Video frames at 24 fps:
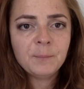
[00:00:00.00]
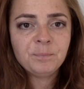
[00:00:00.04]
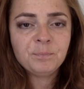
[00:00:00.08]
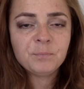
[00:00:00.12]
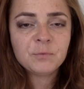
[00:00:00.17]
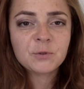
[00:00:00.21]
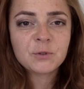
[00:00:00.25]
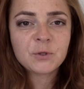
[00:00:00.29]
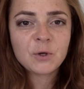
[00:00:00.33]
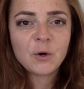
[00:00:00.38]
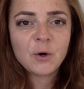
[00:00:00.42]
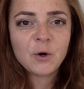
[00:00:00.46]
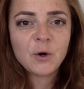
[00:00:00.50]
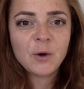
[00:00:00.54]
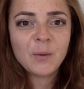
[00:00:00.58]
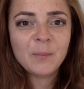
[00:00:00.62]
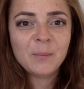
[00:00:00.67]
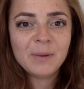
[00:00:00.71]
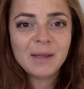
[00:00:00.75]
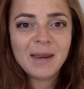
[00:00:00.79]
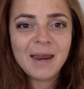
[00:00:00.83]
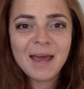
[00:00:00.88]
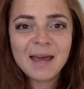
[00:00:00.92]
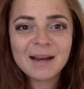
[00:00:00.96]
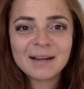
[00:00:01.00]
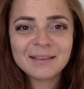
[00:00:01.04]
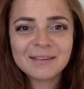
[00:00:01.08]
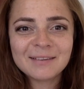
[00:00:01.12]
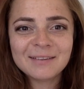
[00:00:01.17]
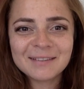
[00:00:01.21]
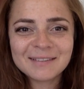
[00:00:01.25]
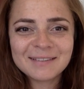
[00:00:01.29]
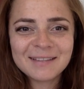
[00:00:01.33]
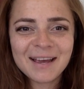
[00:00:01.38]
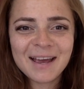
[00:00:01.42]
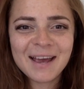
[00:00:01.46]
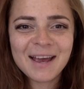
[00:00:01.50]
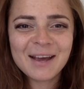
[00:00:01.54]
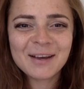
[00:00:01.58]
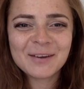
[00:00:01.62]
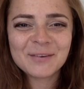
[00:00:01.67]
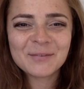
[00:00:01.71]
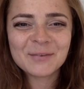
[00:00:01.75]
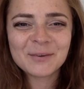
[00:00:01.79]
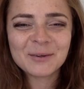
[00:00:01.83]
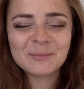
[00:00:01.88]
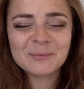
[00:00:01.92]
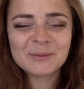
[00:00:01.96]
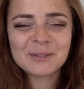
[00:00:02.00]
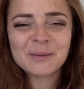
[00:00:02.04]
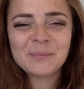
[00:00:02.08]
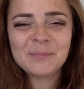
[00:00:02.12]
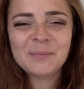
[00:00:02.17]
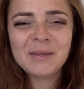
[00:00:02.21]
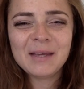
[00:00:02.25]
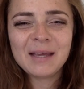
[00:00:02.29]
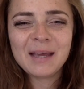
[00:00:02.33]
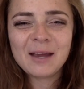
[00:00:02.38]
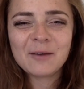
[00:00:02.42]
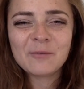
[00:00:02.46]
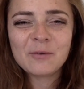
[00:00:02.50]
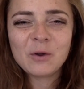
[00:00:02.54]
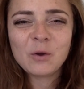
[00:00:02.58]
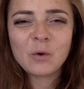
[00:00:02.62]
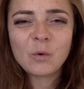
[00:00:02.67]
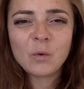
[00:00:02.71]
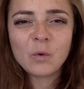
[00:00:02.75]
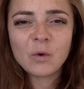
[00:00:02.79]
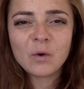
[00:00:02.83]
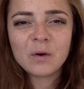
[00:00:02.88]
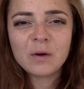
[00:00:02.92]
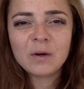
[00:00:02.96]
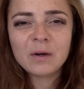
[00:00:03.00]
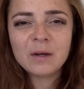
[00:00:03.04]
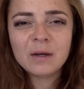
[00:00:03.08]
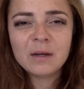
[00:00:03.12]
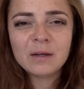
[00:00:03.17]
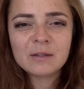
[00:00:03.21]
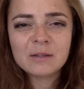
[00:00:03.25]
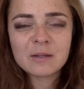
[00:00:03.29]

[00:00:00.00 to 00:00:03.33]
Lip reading: So I'm going to add a little tag from something I recorded,